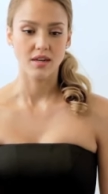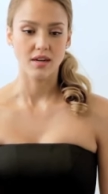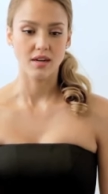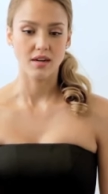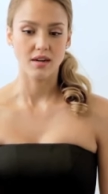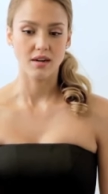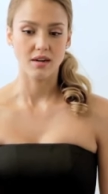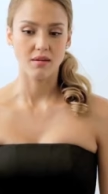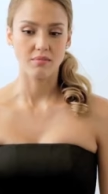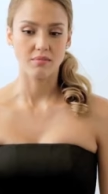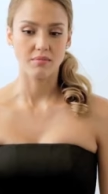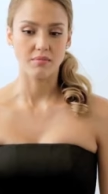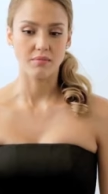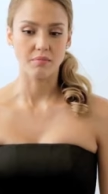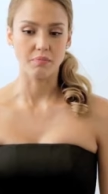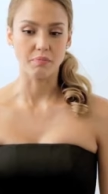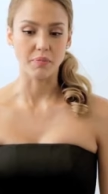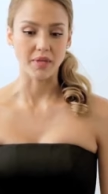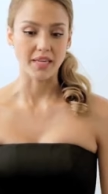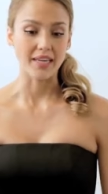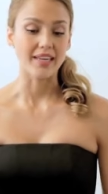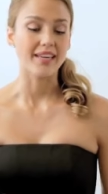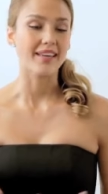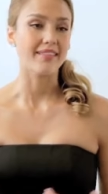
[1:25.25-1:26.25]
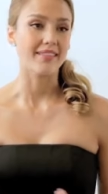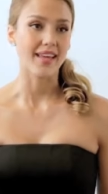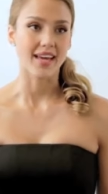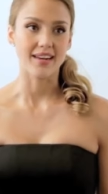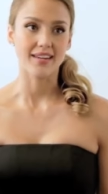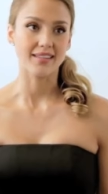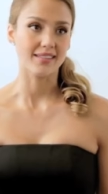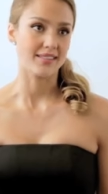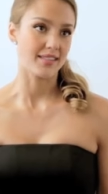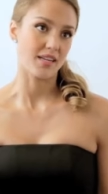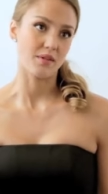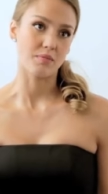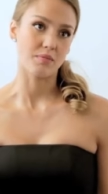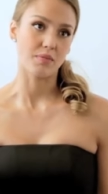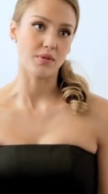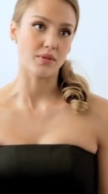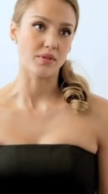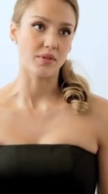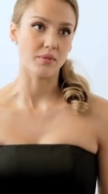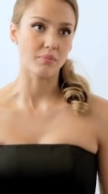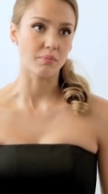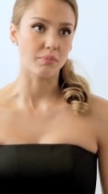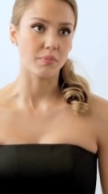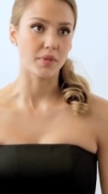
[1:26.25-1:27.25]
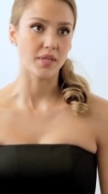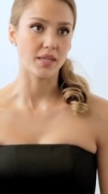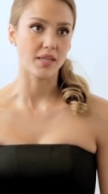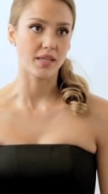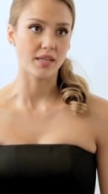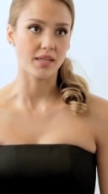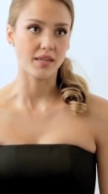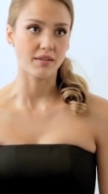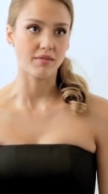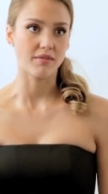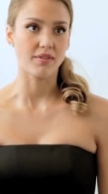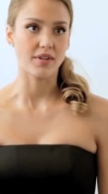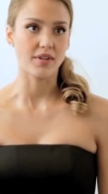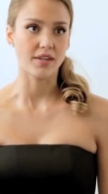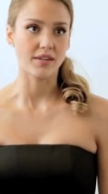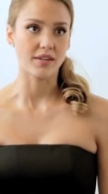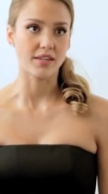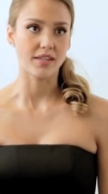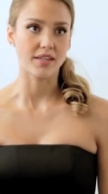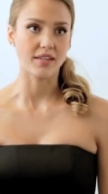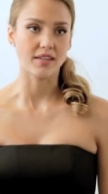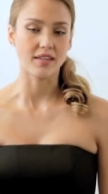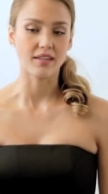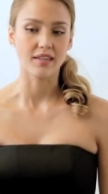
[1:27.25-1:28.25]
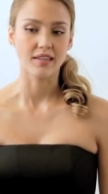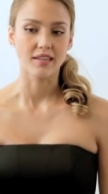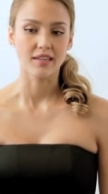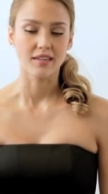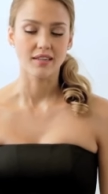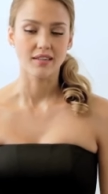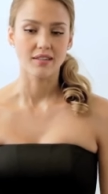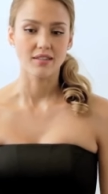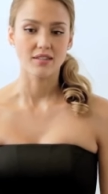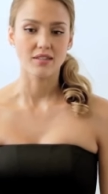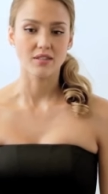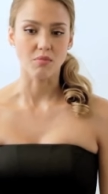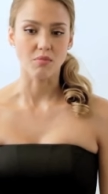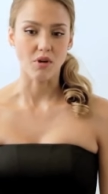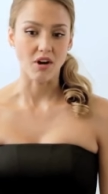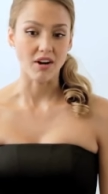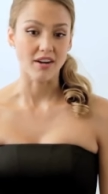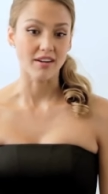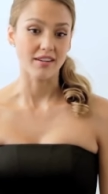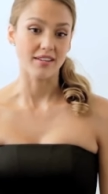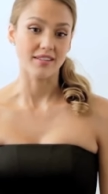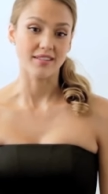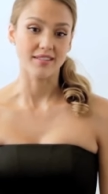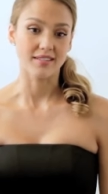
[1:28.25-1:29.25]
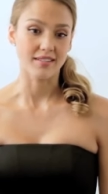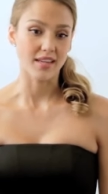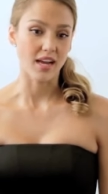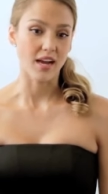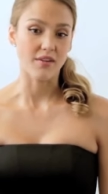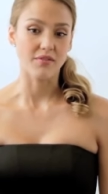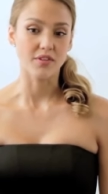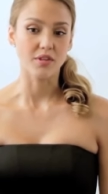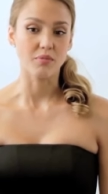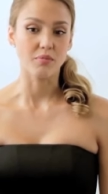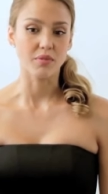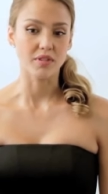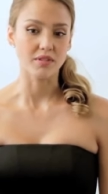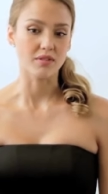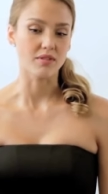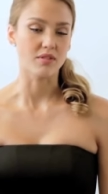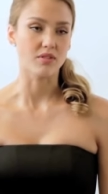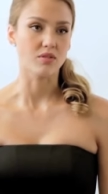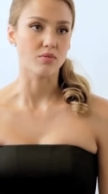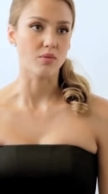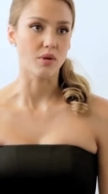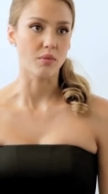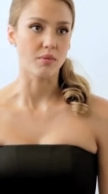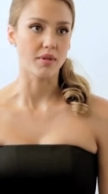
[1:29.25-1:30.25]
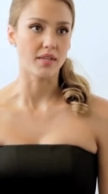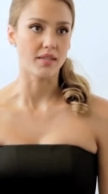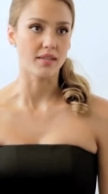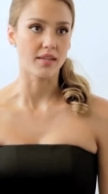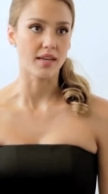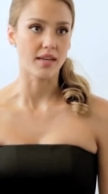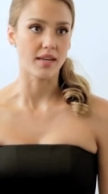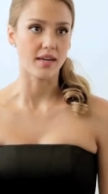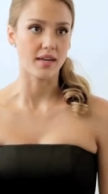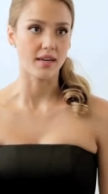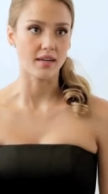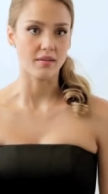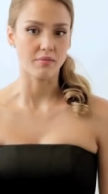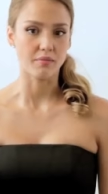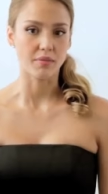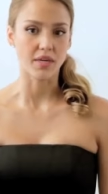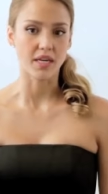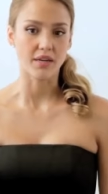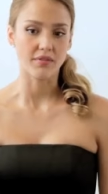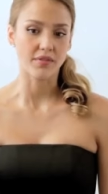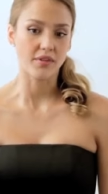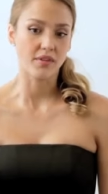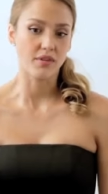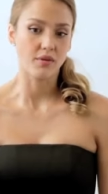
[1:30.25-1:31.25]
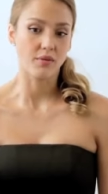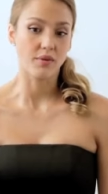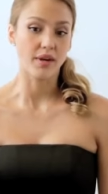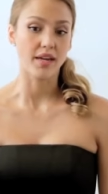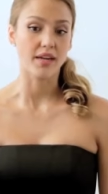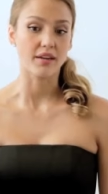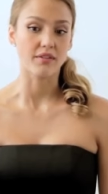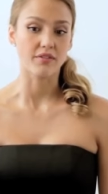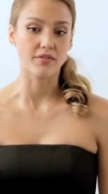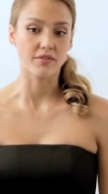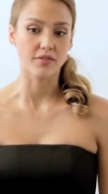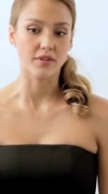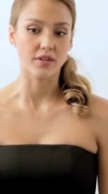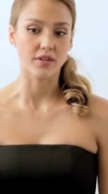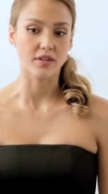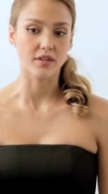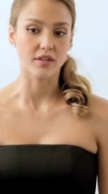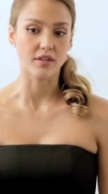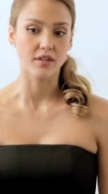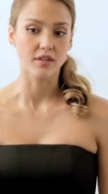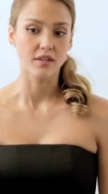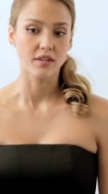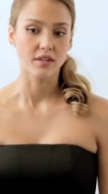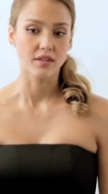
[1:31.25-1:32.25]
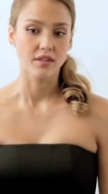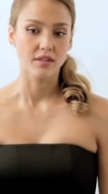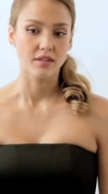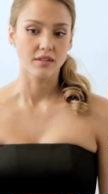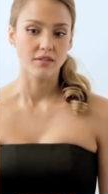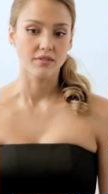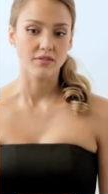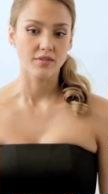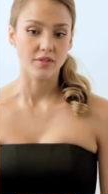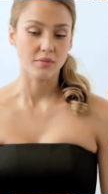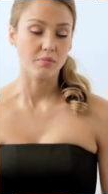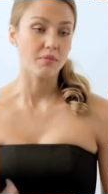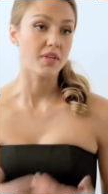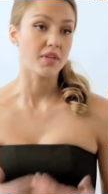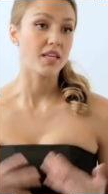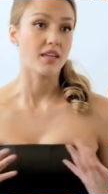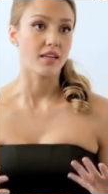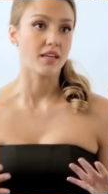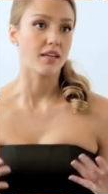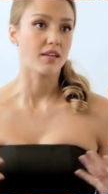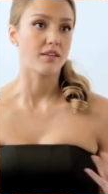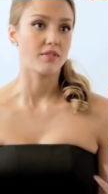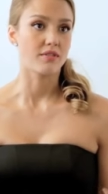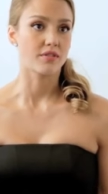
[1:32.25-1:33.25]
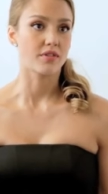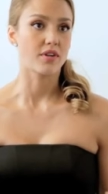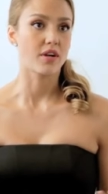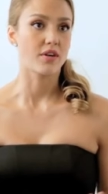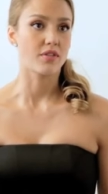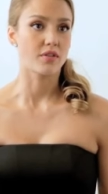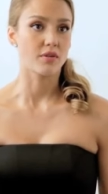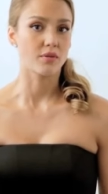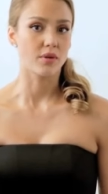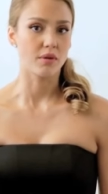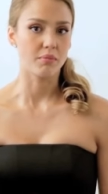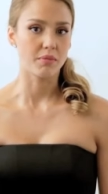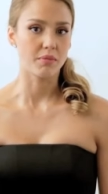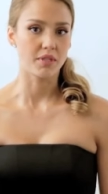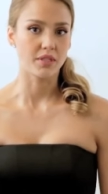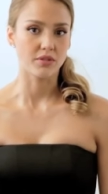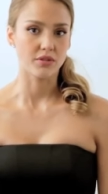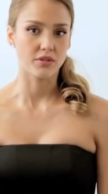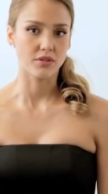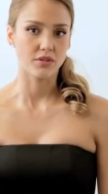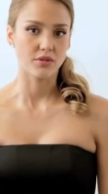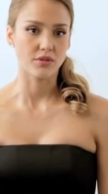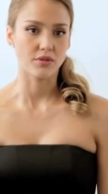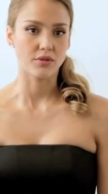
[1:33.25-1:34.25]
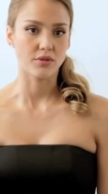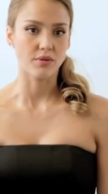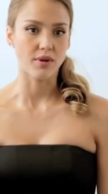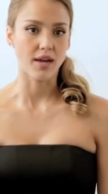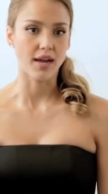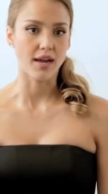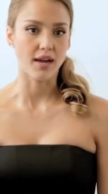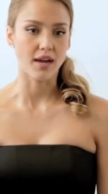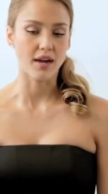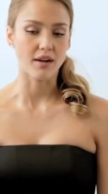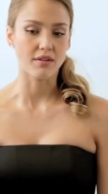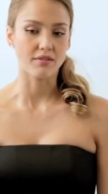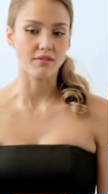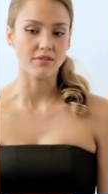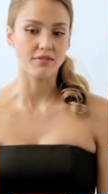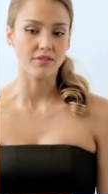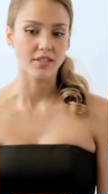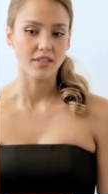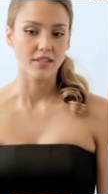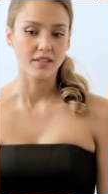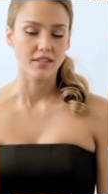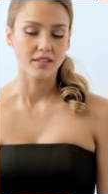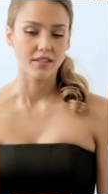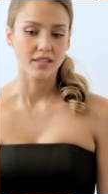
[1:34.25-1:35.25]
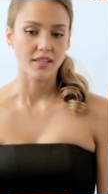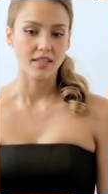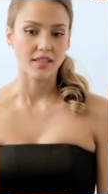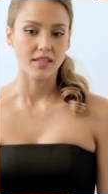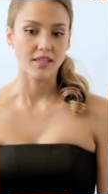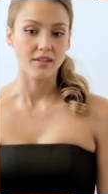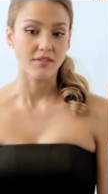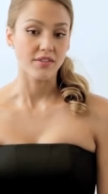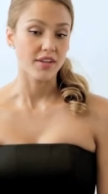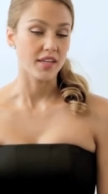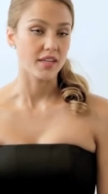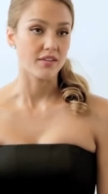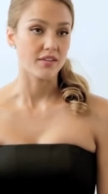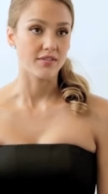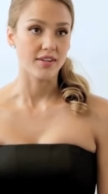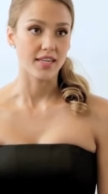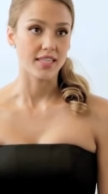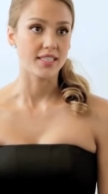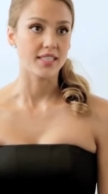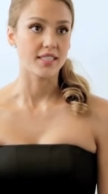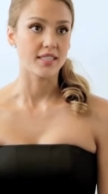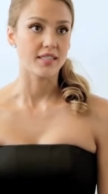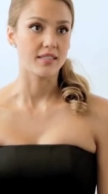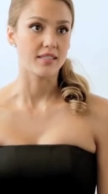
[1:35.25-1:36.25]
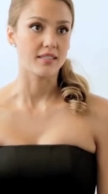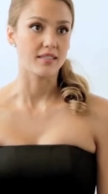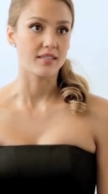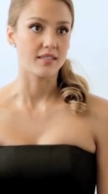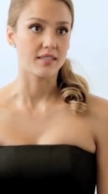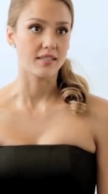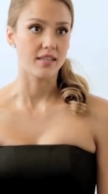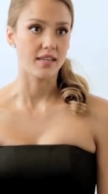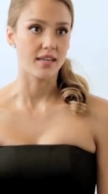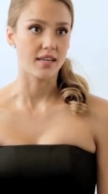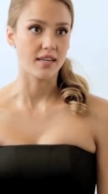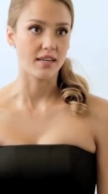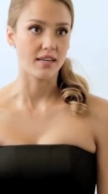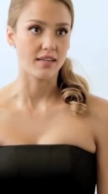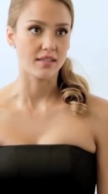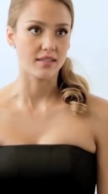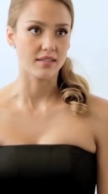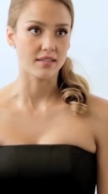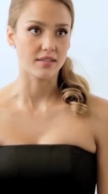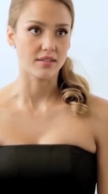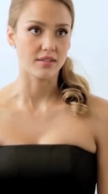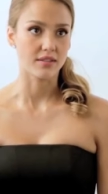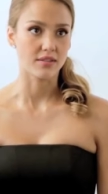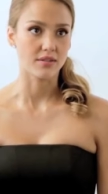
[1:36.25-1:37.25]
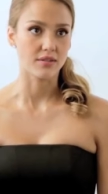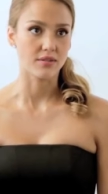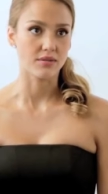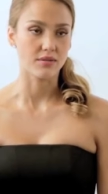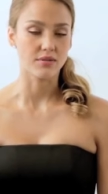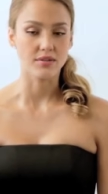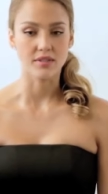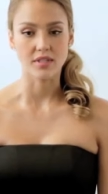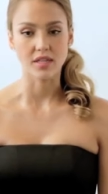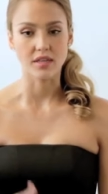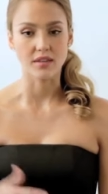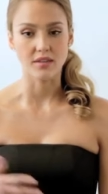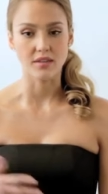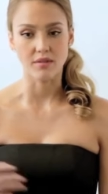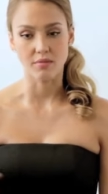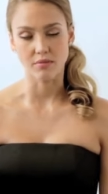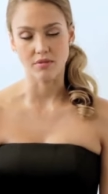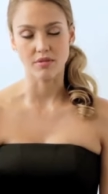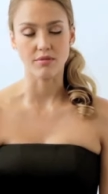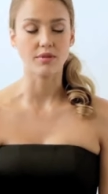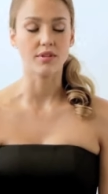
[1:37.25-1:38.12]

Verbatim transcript: um, being that example and being a very smart and savvy businesswoman and paving the way for, for me and for other women to have innovative ideas and to see them